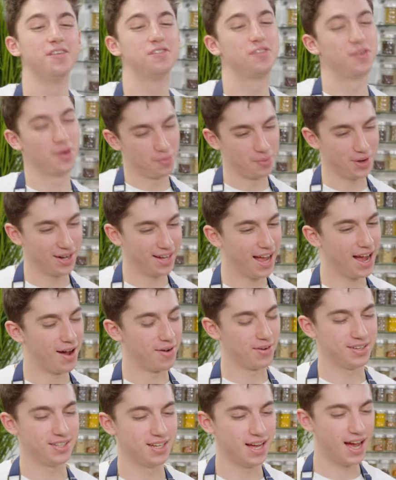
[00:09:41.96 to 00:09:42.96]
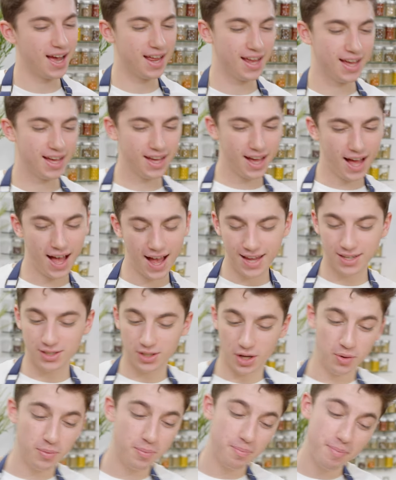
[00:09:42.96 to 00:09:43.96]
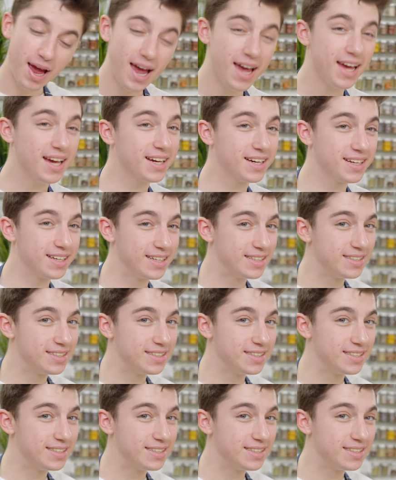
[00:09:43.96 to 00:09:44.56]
for a workout. I don't make